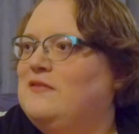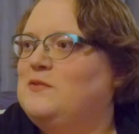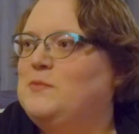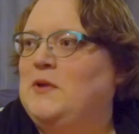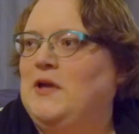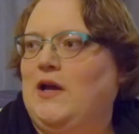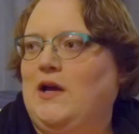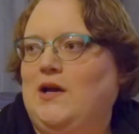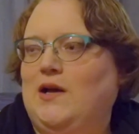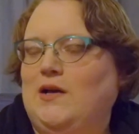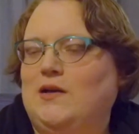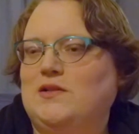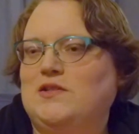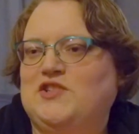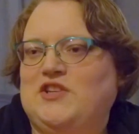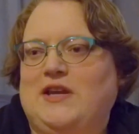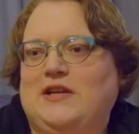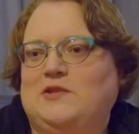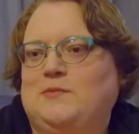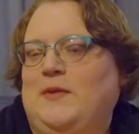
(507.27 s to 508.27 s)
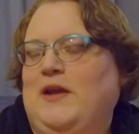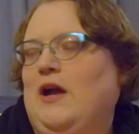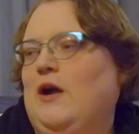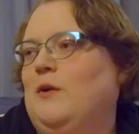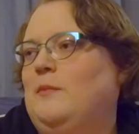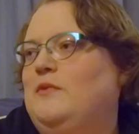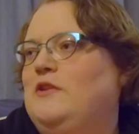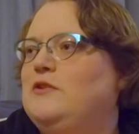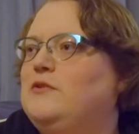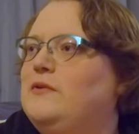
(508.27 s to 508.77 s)
gives me a hug, she asks me how
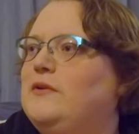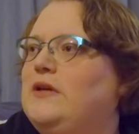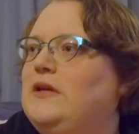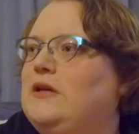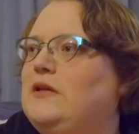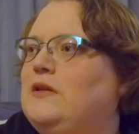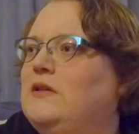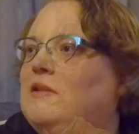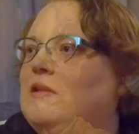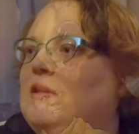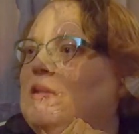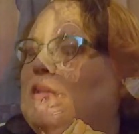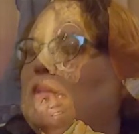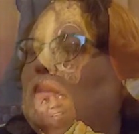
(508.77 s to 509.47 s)
I'm doing.